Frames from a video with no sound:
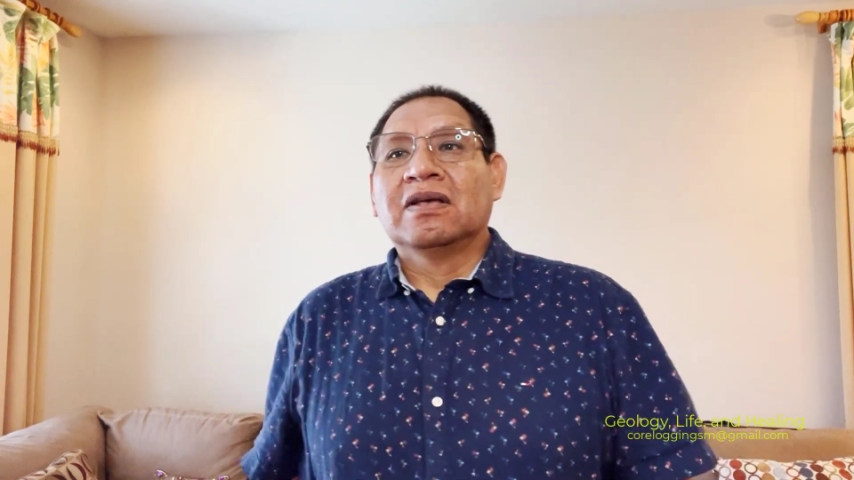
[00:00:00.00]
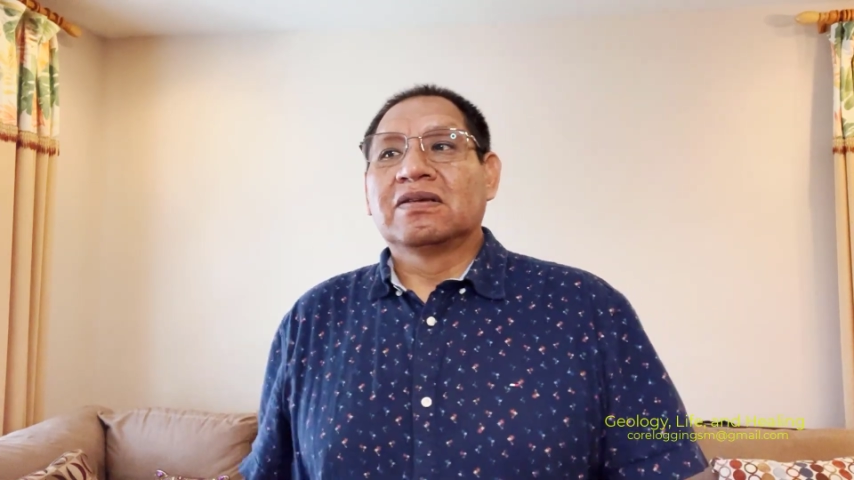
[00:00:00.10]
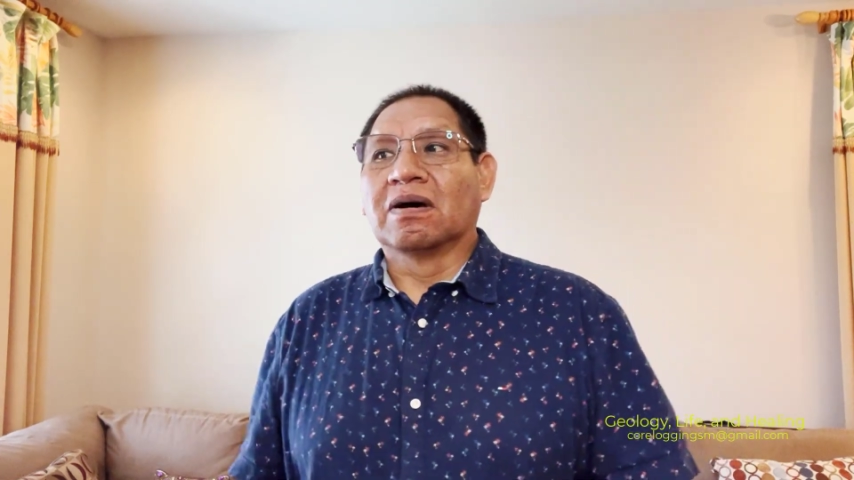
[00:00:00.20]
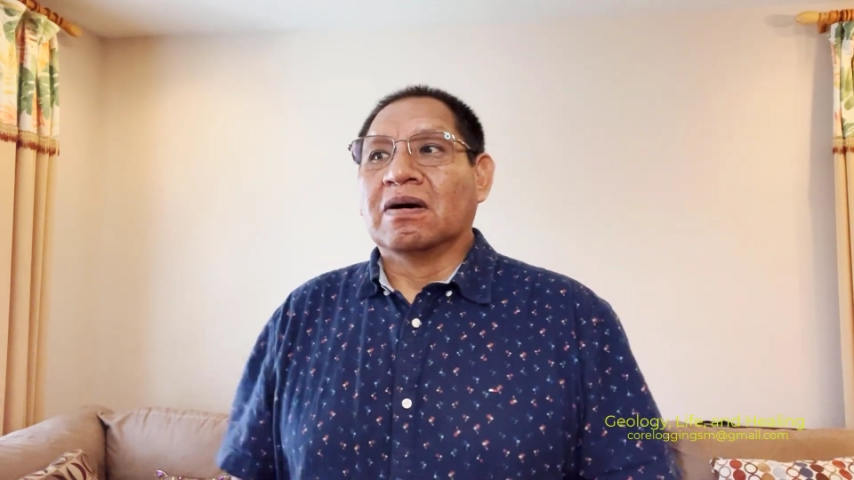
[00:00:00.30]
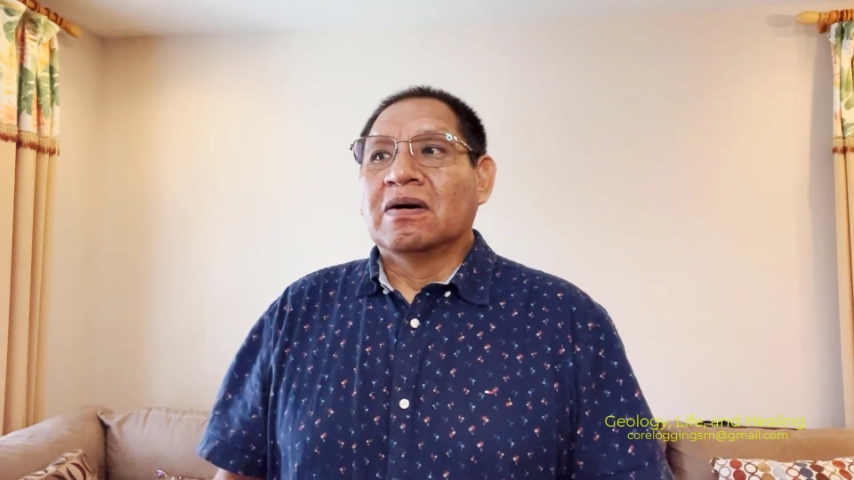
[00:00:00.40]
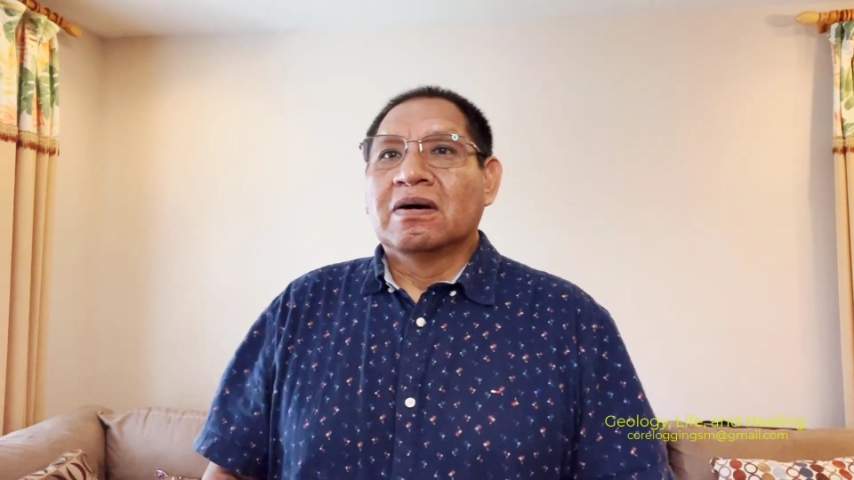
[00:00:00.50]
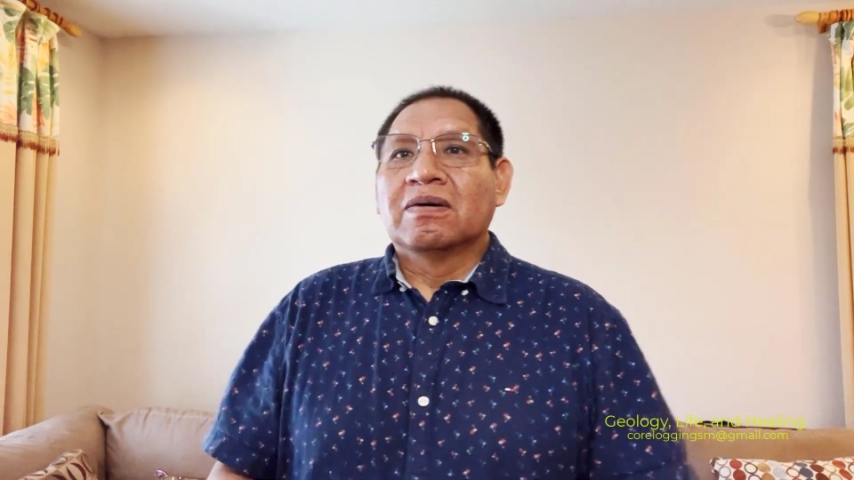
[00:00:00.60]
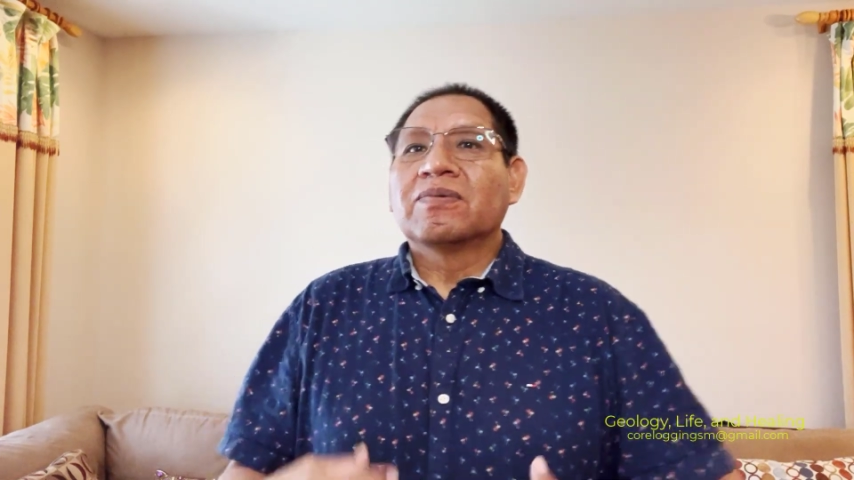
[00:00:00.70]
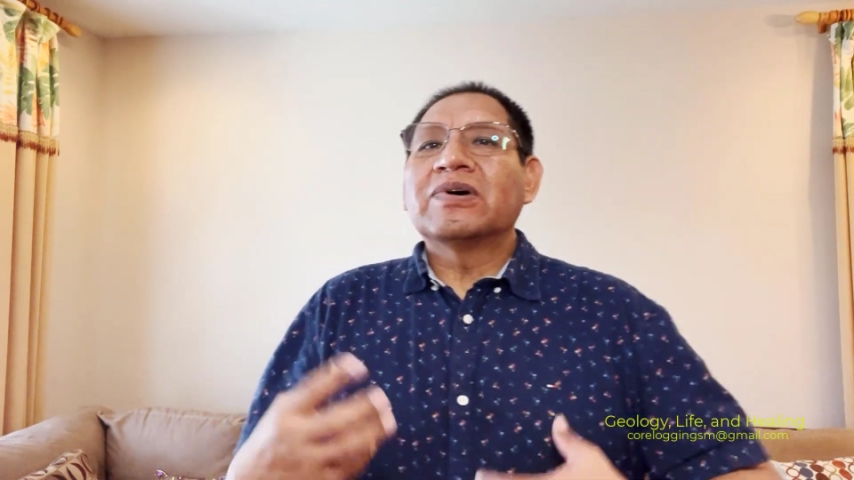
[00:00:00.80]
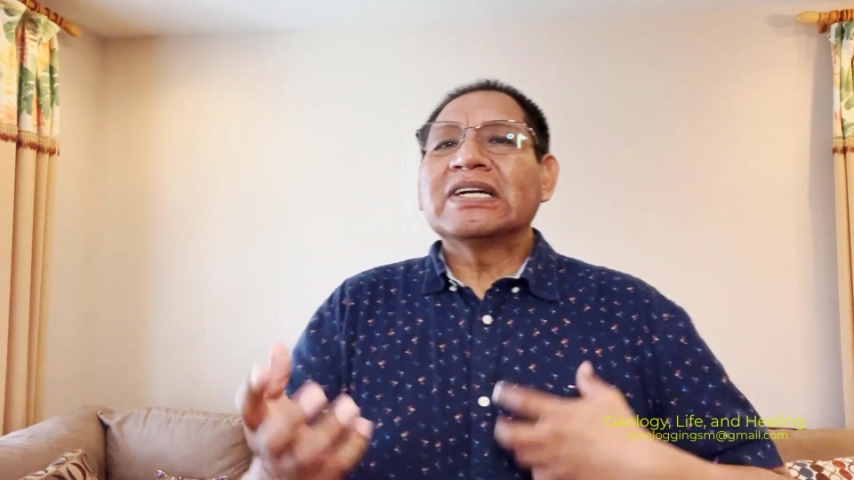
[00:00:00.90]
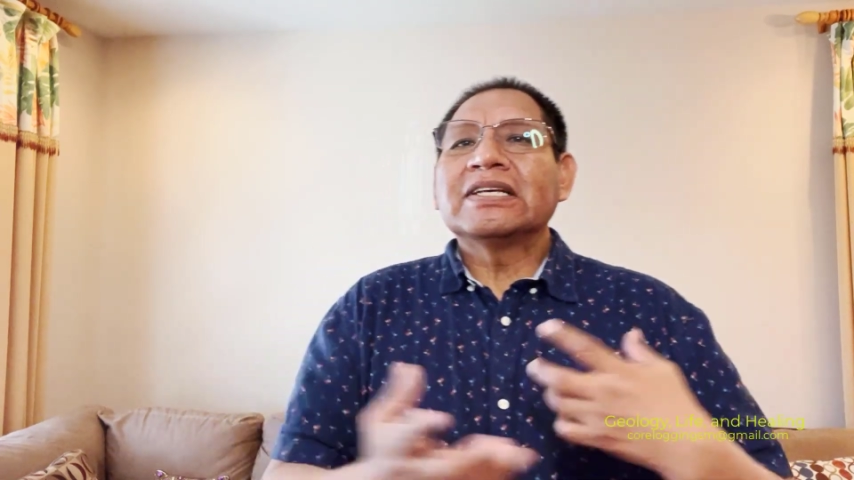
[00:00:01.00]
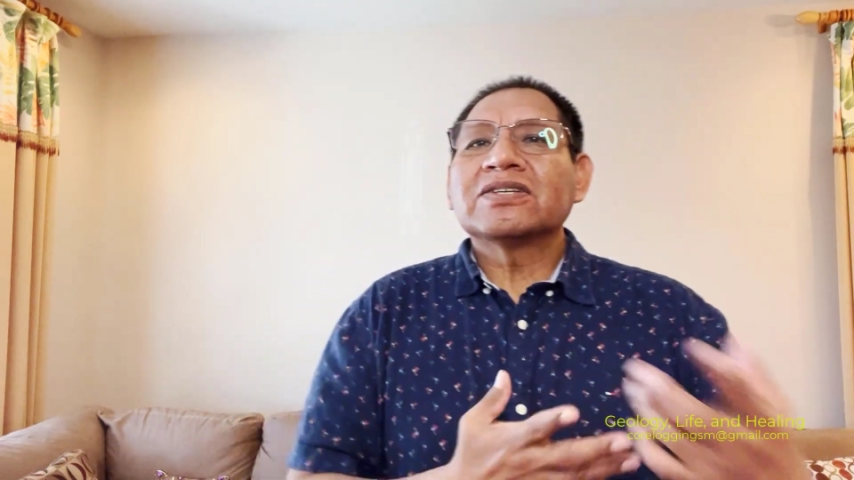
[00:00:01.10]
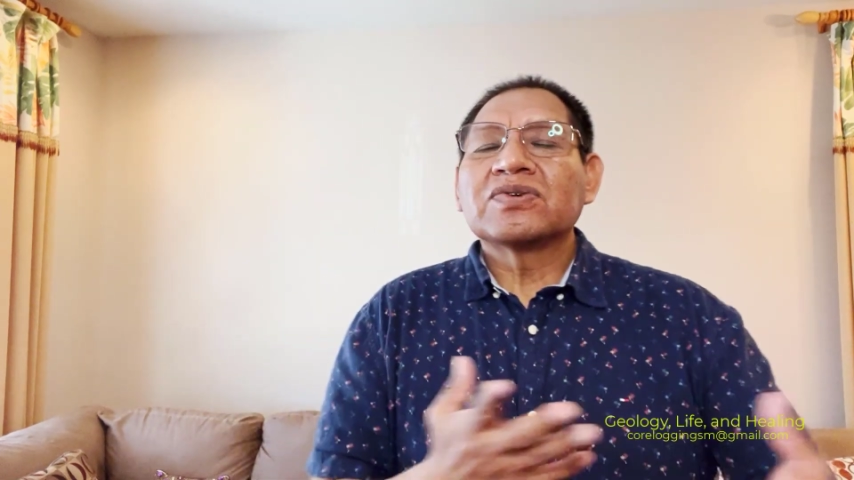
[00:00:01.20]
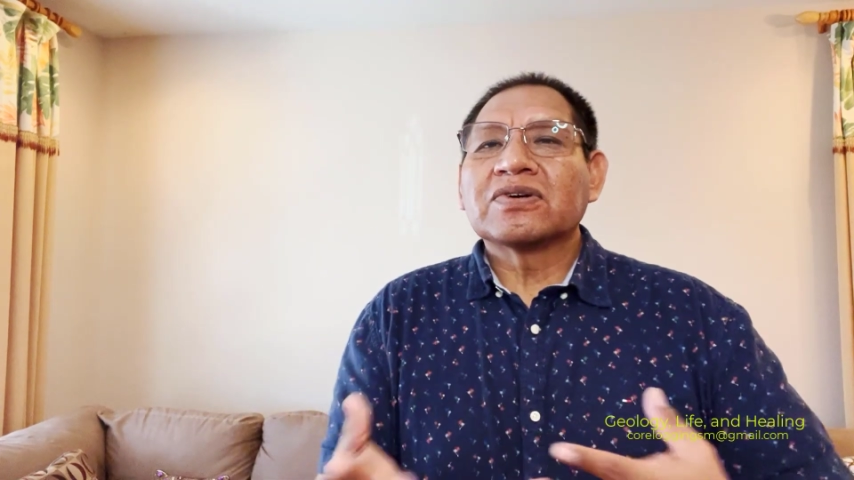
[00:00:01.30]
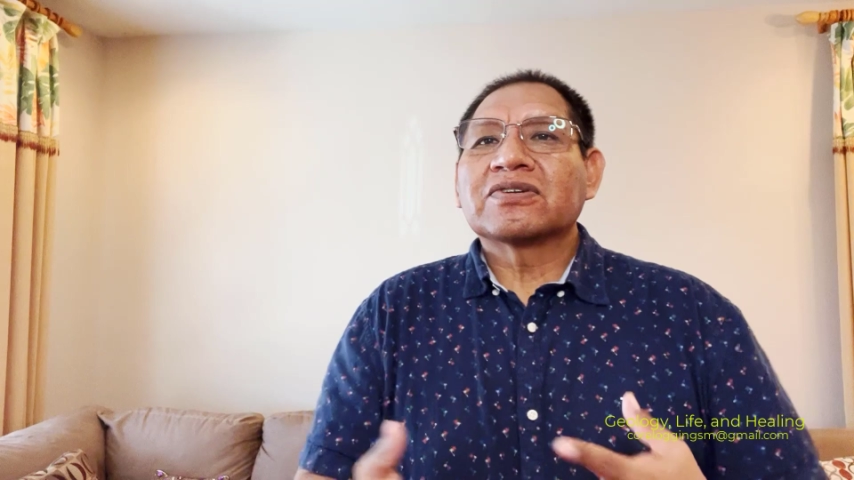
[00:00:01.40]
So where the
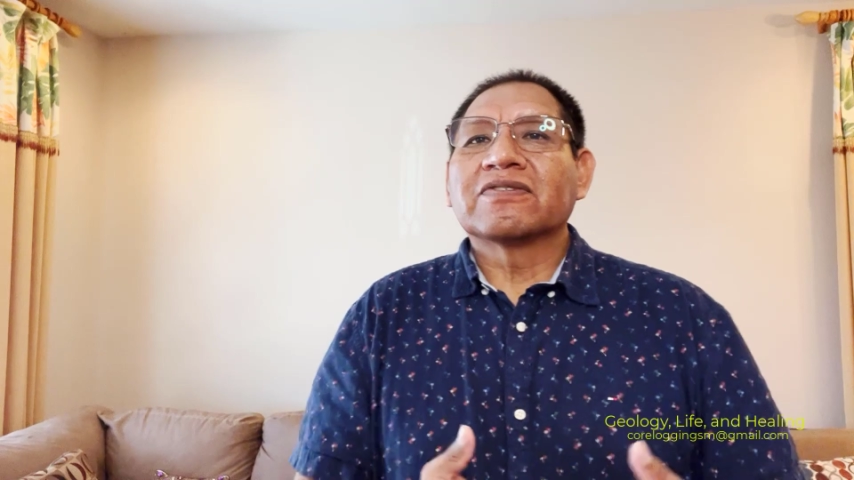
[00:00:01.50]
source